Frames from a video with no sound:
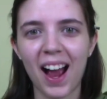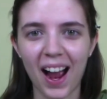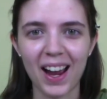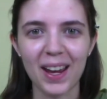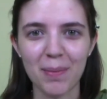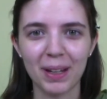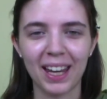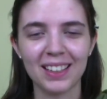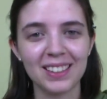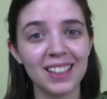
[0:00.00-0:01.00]
I am
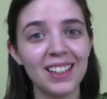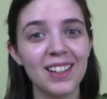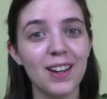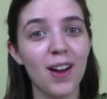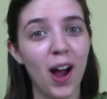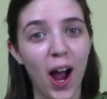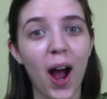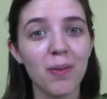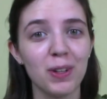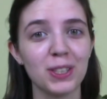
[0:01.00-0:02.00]
Mackenzie,
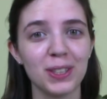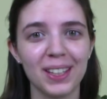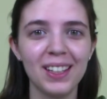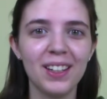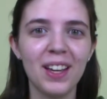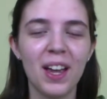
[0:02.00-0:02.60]
obviously.